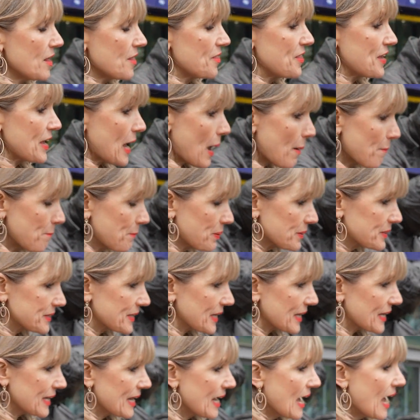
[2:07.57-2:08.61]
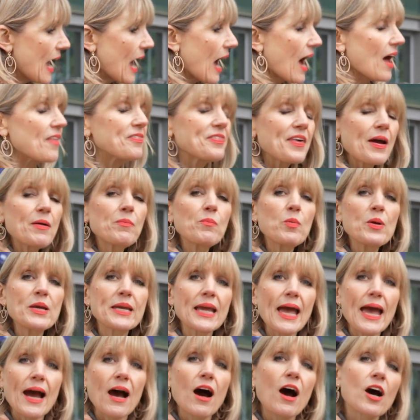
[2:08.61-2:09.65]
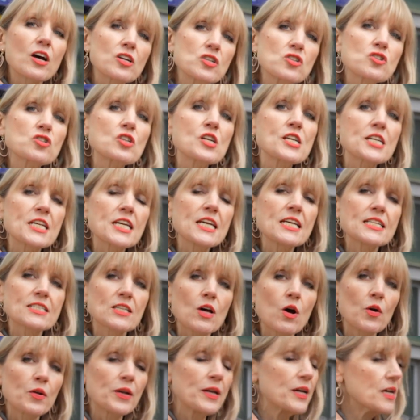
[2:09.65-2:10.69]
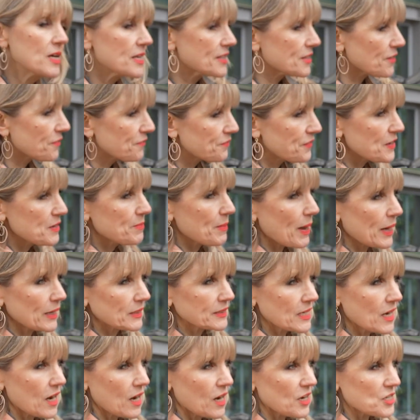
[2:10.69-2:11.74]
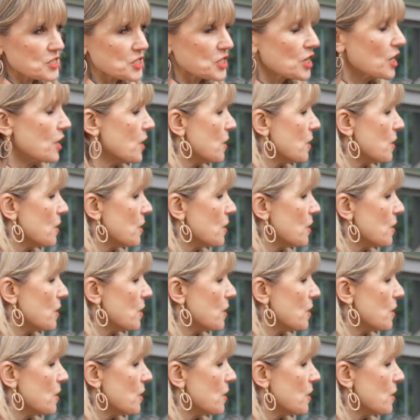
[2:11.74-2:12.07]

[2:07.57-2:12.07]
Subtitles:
the empathy, and then we get 100 years on, the female touch,